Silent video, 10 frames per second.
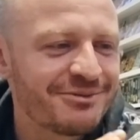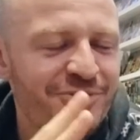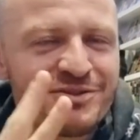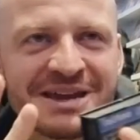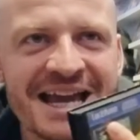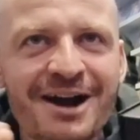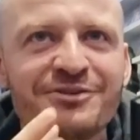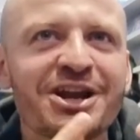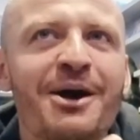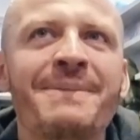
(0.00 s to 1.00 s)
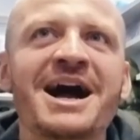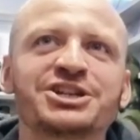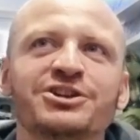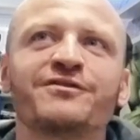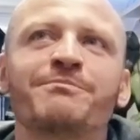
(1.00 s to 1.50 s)
with me having a
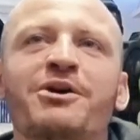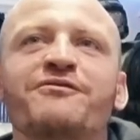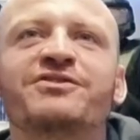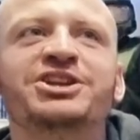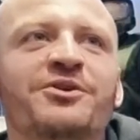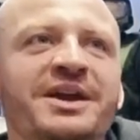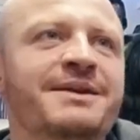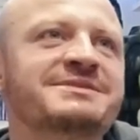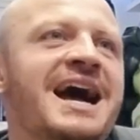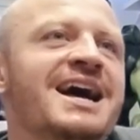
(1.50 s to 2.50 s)
passion for both video games